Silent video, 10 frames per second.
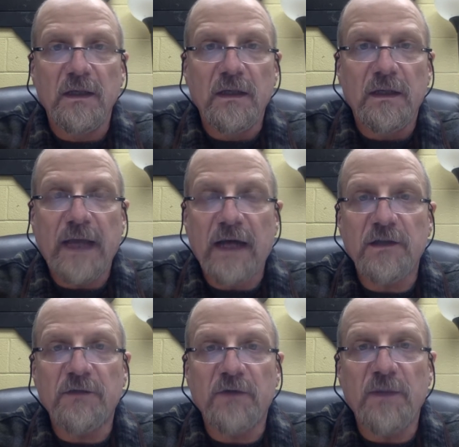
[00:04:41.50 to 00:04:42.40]
The
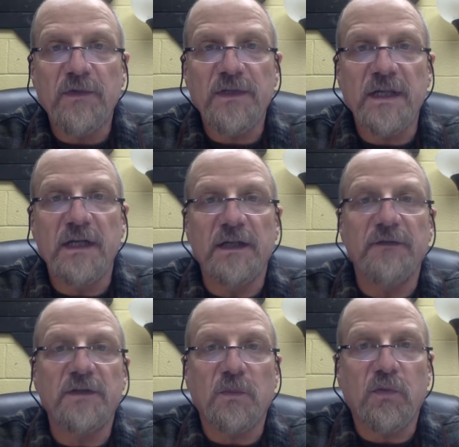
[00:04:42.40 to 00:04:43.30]
House of
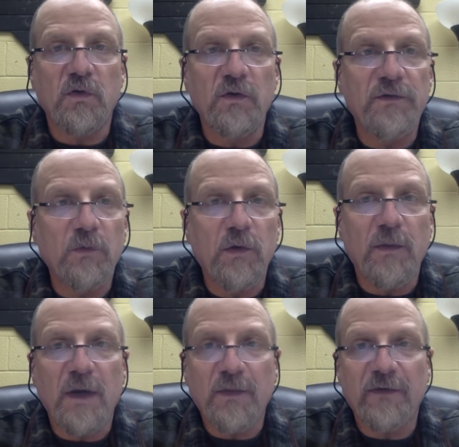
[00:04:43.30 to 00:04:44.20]
Representatives approved the
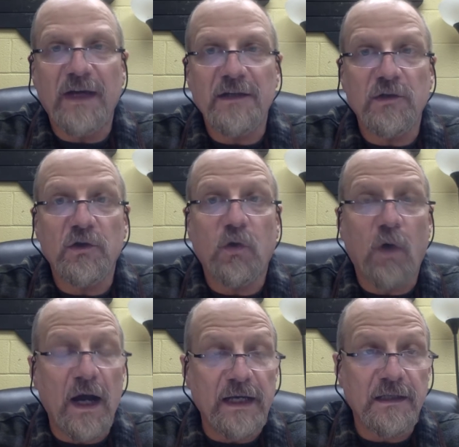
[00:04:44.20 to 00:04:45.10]
Wilmot Proviso
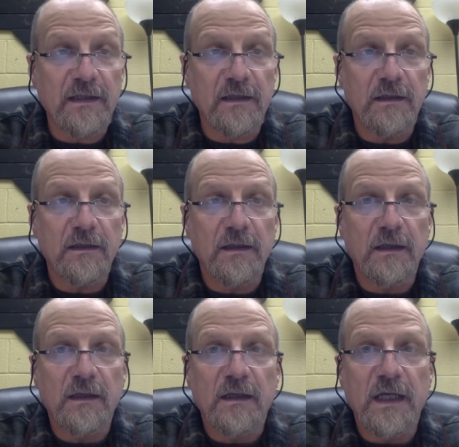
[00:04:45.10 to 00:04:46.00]
twice.
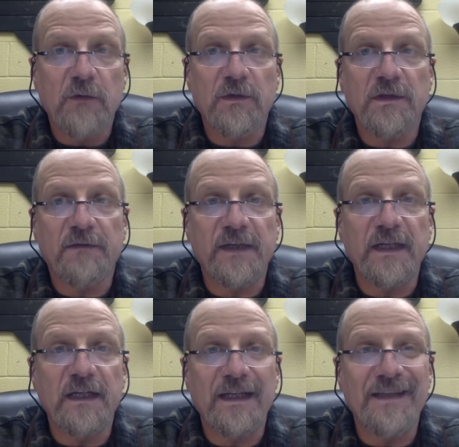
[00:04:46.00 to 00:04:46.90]
It was
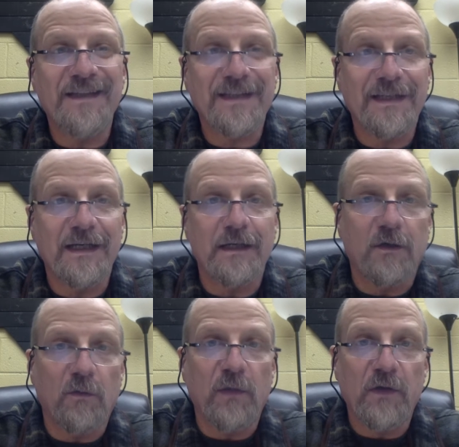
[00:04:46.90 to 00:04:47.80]
defeated in the Senate
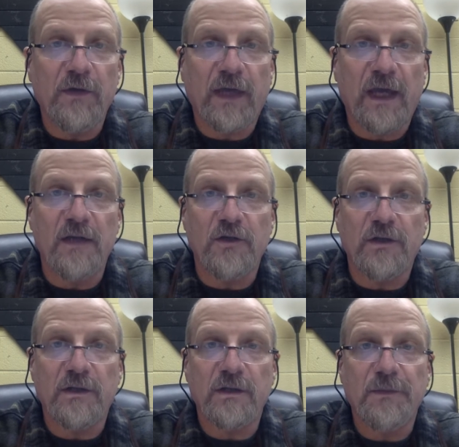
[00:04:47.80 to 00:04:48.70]
on both
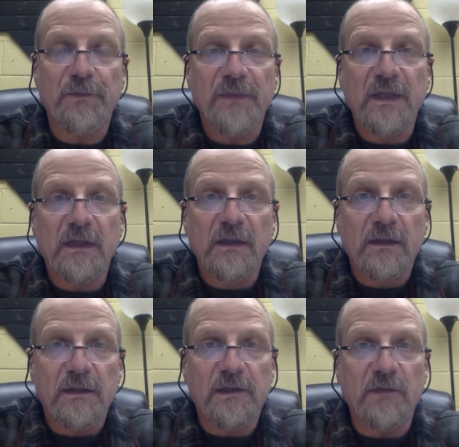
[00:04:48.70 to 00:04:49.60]
occasions.
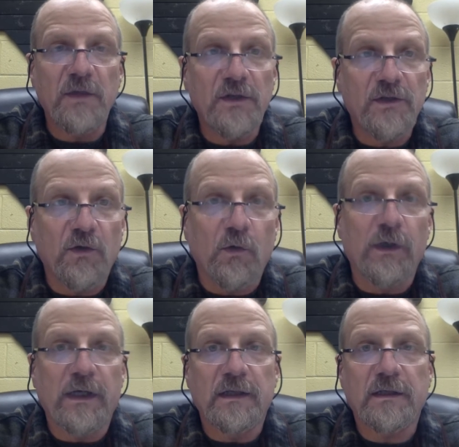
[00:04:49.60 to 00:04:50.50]
Some
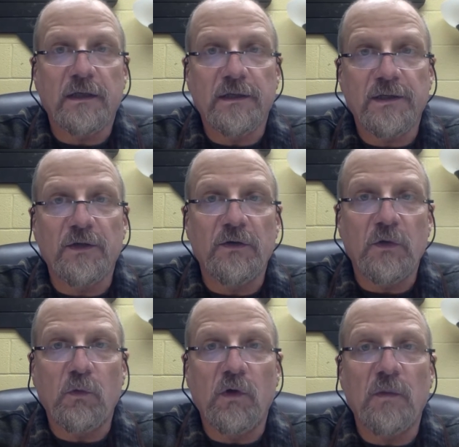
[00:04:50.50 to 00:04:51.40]
historians consider
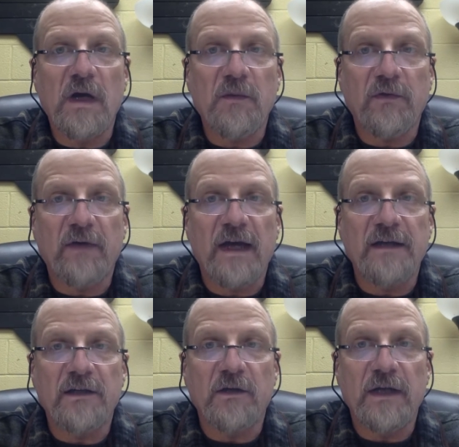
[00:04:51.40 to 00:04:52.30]
the Wilmot
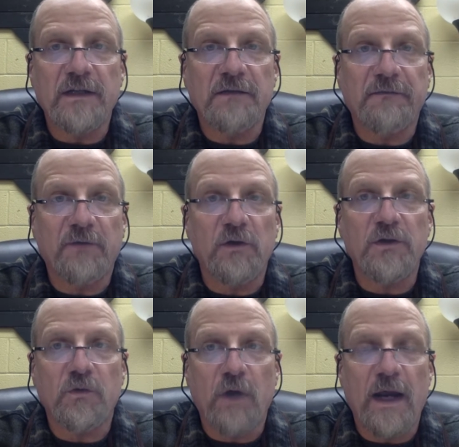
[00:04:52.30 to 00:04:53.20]
Proviso as the
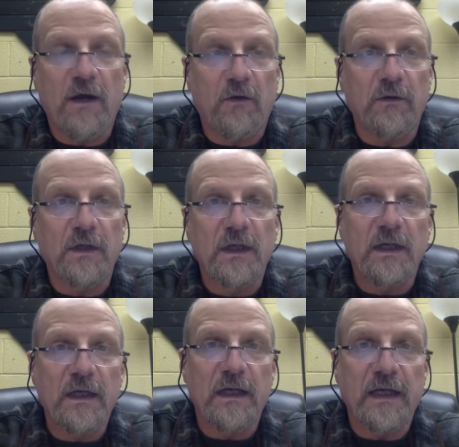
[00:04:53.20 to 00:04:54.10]
first round
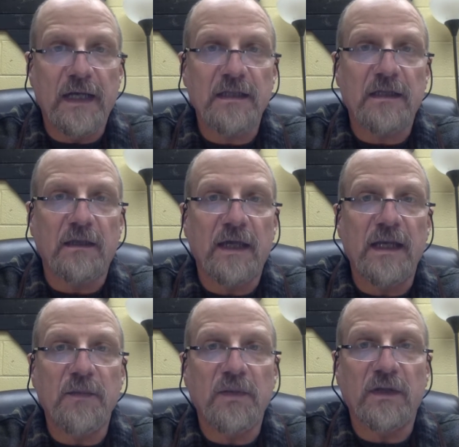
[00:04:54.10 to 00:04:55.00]
in an
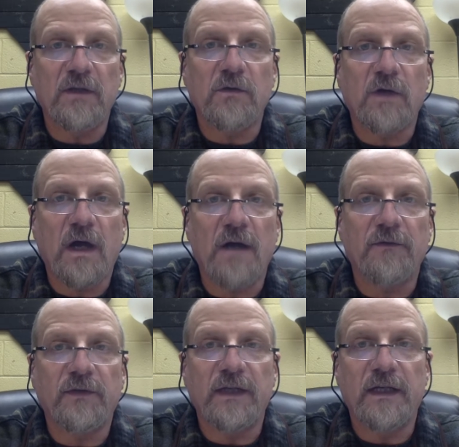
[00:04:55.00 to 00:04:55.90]
escalating political
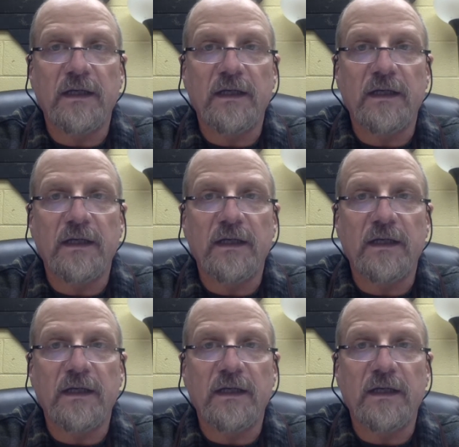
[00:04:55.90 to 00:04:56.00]
conflict